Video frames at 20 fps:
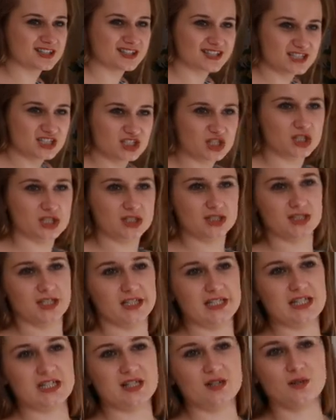it's not
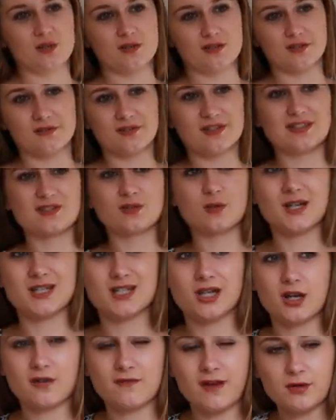ideal, because obviously it's quite
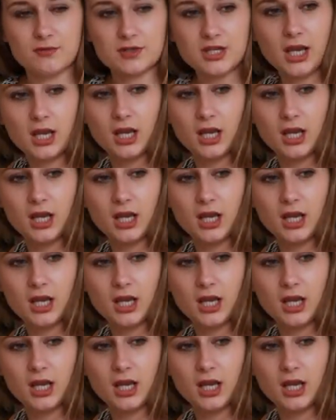tight around